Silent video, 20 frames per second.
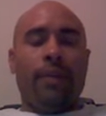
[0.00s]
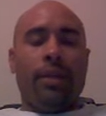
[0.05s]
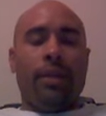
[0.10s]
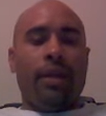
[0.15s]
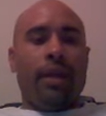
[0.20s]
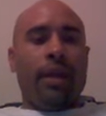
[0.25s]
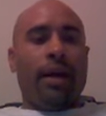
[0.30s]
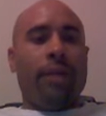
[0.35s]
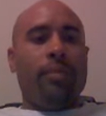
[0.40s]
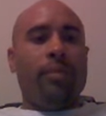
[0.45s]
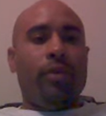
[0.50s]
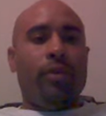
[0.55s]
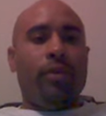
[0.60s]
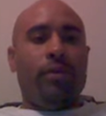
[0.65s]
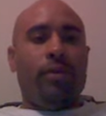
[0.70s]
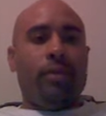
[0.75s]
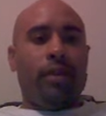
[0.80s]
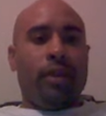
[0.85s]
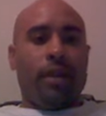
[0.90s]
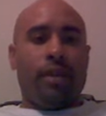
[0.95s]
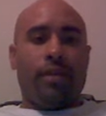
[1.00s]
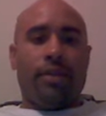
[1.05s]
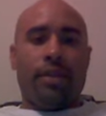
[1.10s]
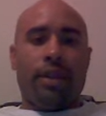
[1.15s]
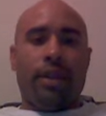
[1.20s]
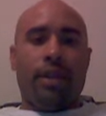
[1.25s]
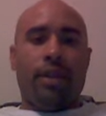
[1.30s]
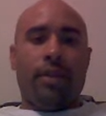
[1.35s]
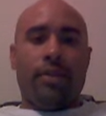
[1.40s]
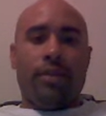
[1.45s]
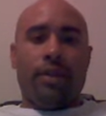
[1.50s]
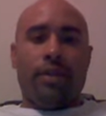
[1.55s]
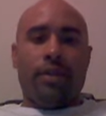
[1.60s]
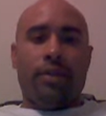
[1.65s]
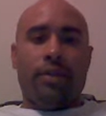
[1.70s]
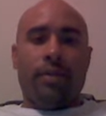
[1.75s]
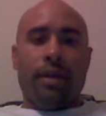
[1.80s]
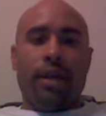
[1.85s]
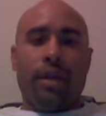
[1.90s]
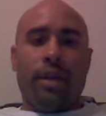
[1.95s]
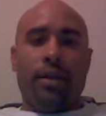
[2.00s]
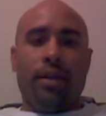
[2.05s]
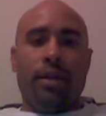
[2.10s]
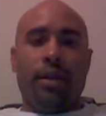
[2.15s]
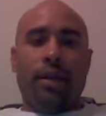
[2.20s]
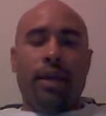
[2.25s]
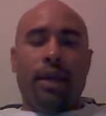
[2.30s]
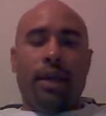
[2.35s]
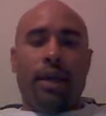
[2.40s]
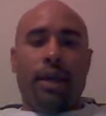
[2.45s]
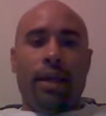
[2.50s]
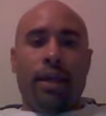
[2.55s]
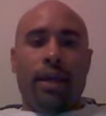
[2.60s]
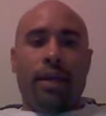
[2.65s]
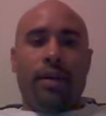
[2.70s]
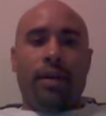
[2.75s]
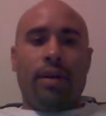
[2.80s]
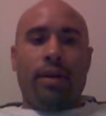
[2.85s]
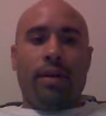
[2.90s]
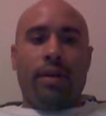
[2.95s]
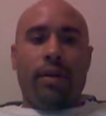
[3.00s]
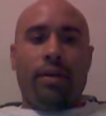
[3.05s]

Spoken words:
They're not moving. They're staying in one spot, and